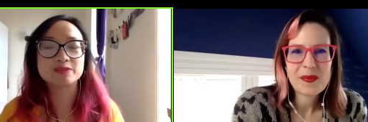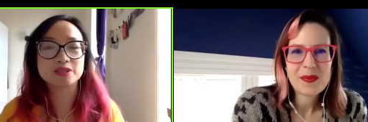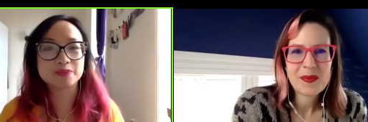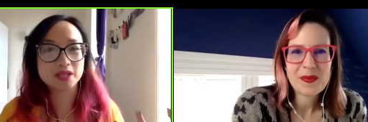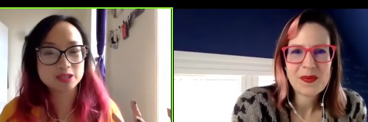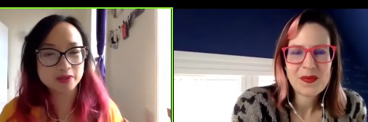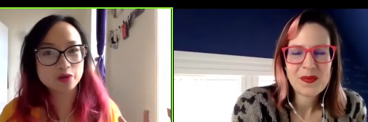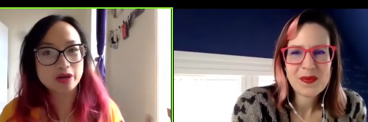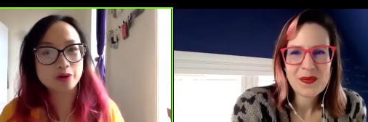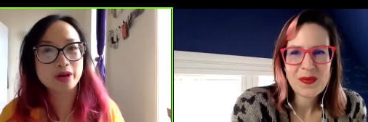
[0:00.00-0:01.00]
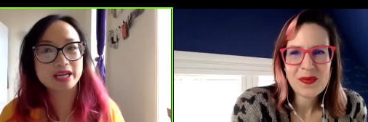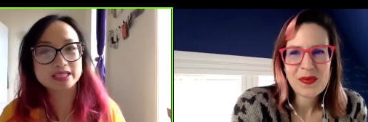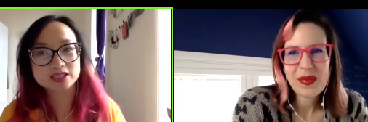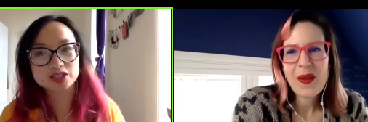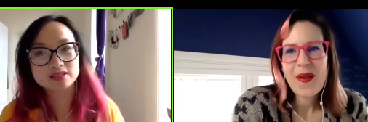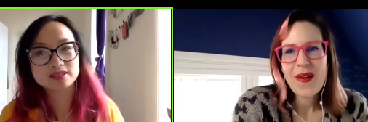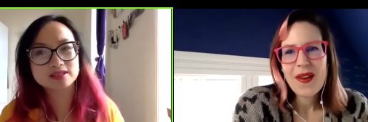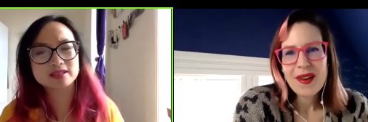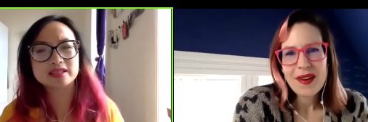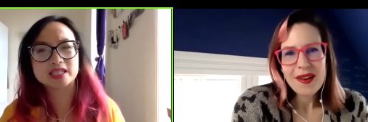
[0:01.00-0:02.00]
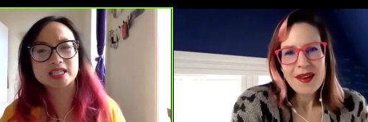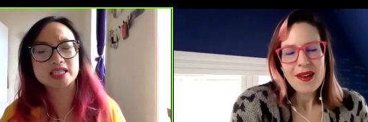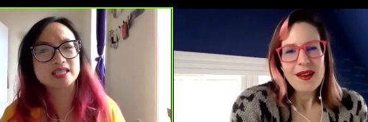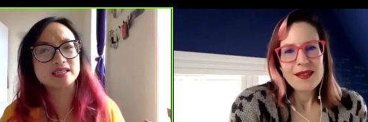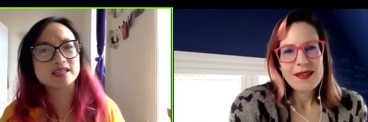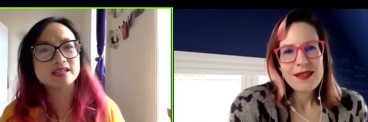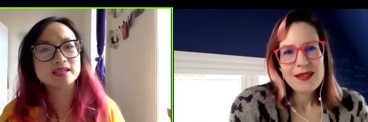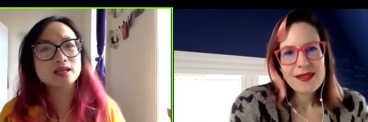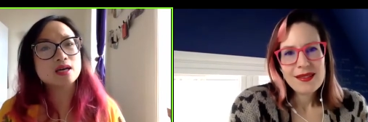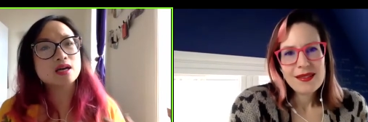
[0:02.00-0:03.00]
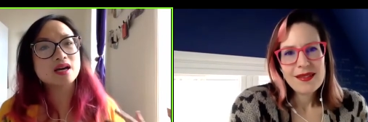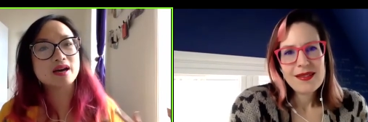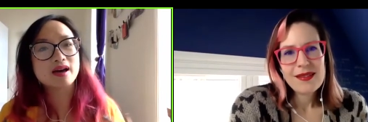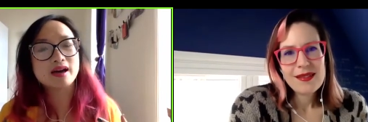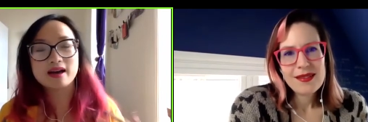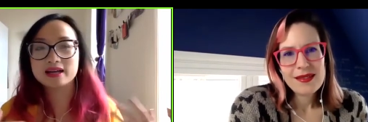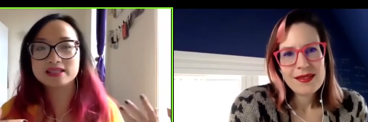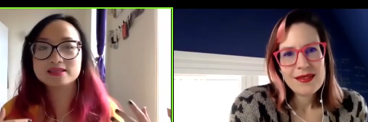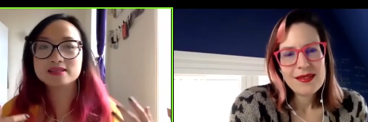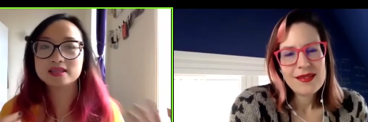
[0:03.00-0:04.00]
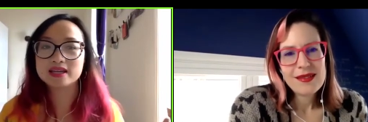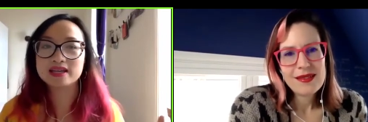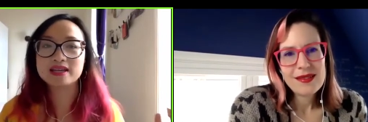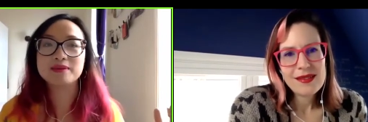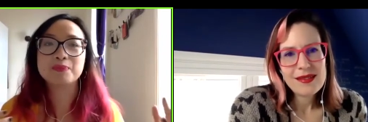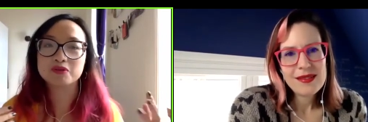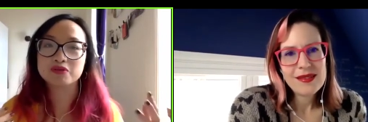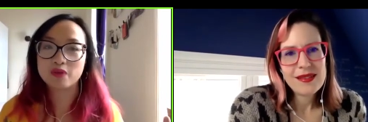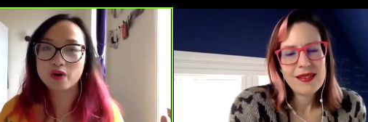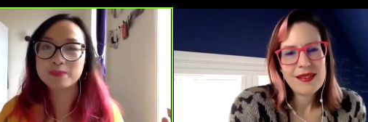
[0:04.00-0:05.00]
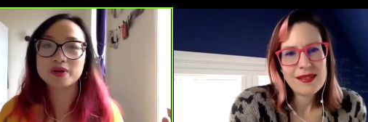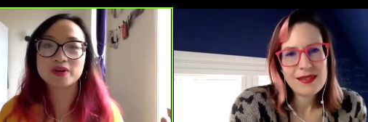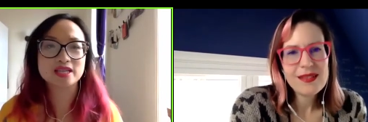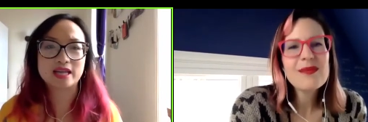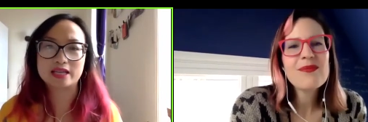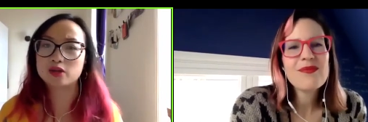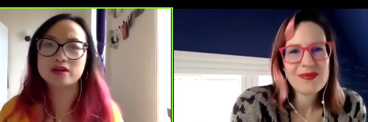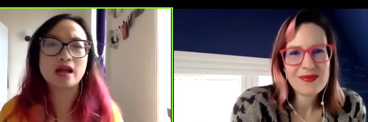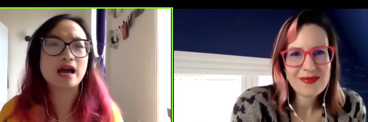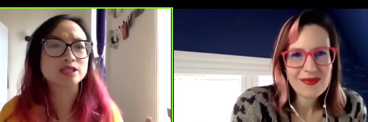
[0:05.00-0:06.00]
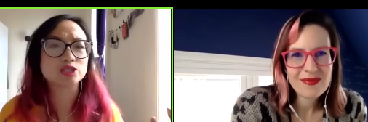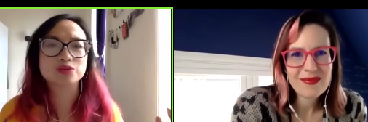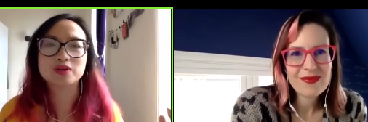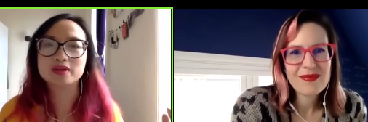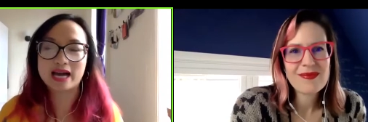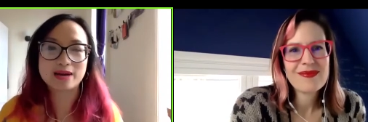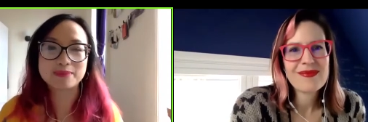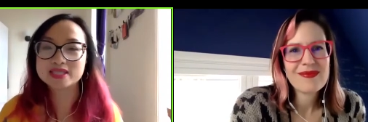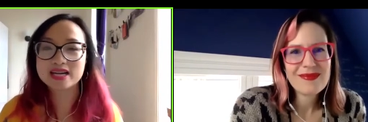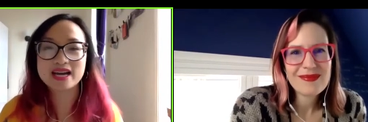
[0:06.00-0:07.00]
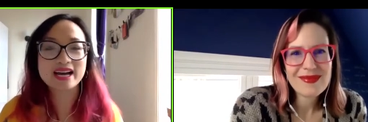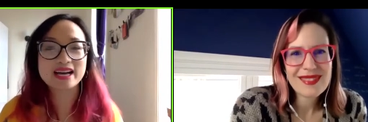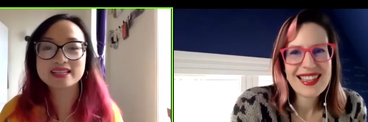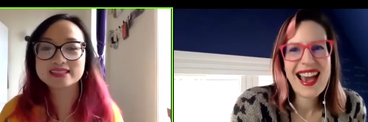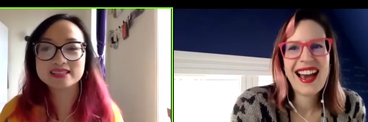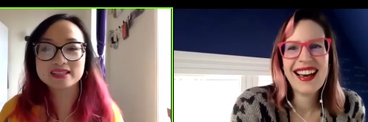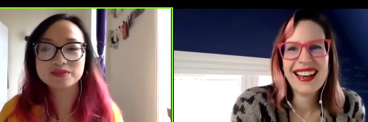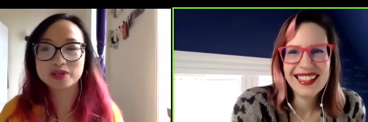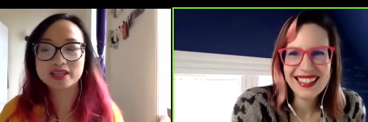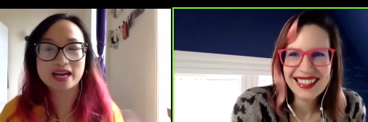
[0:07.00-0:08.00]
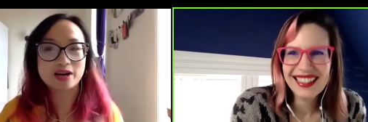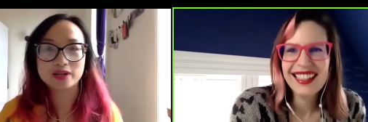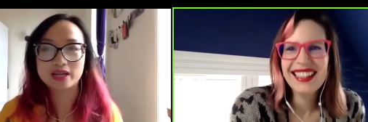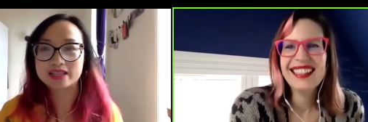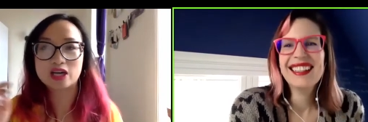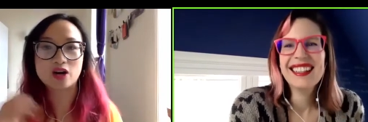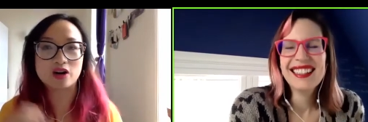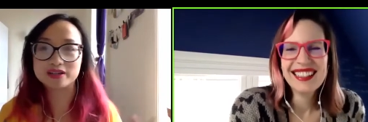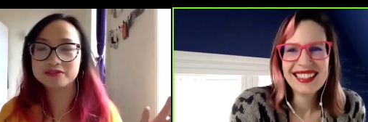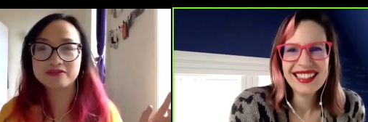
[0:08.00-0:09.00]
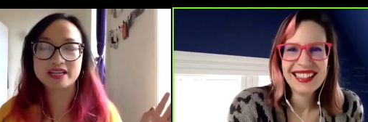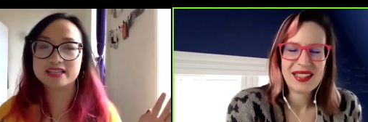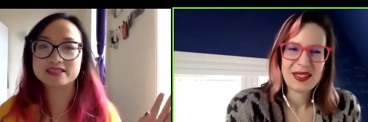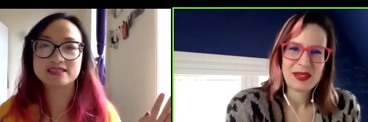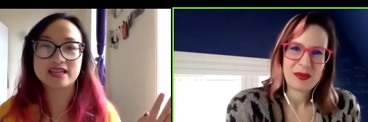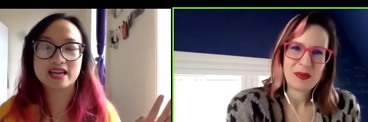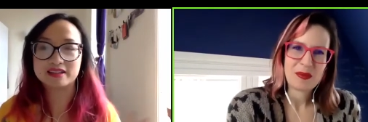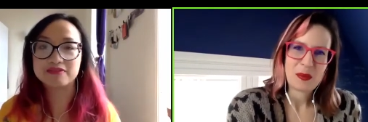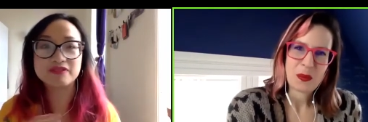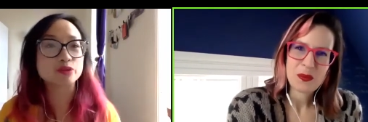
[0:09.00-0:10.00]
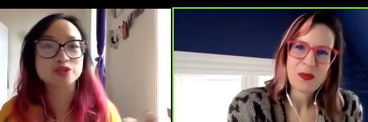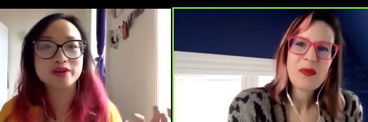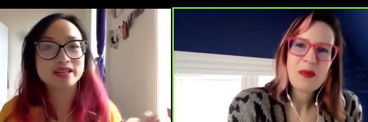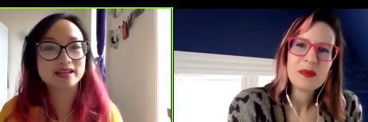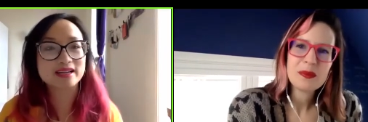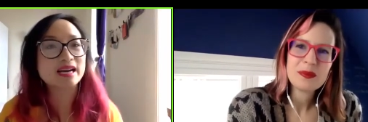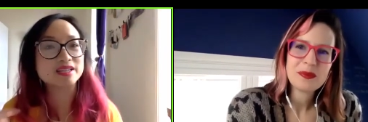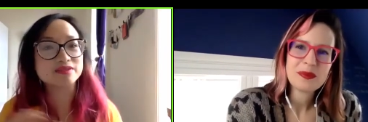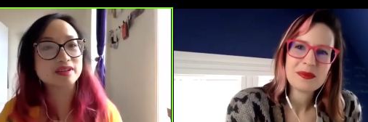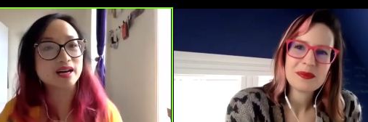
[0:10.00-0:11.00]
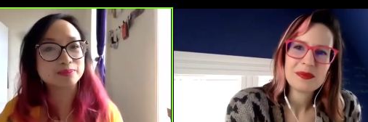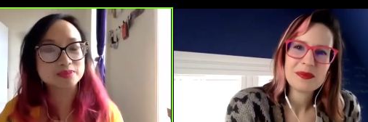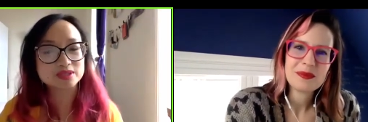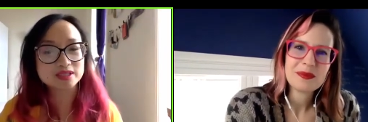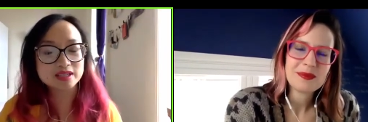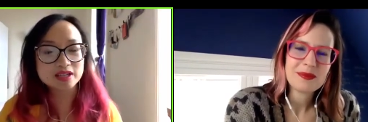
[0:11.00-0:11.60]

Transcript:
Speaker 1: it's, it's been a great way to just see see performers in like their natural habitat without like the artifice and the filtering that kind of comes